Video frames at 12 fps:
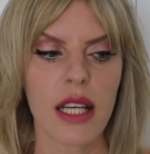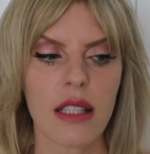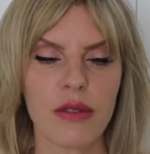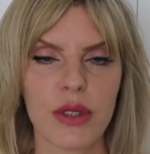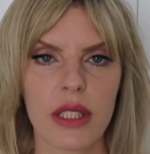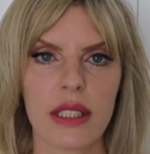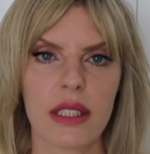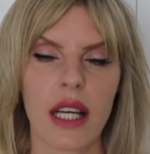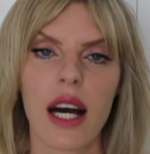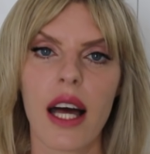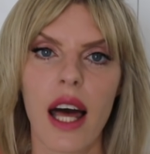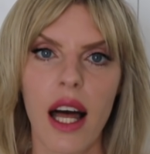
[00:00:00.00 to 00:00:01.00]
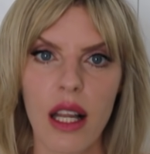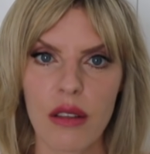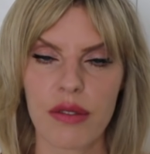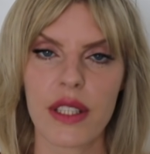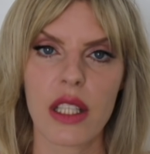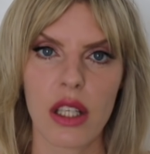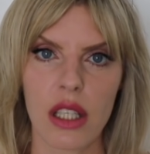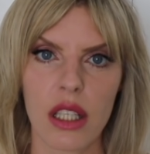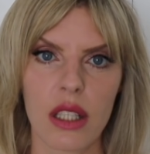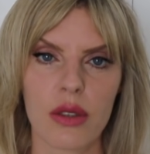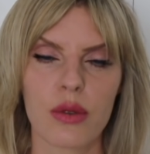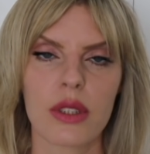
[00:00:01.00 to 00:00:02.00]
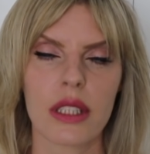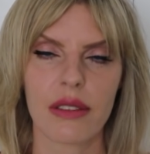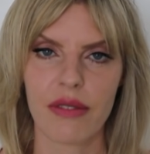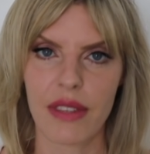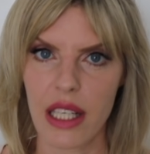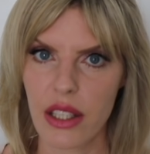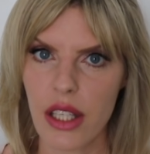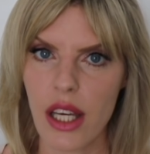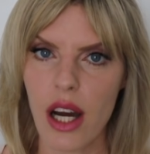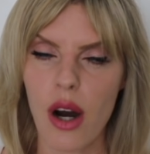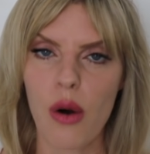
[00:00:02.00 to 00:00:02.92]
If she's a healthy girl who's very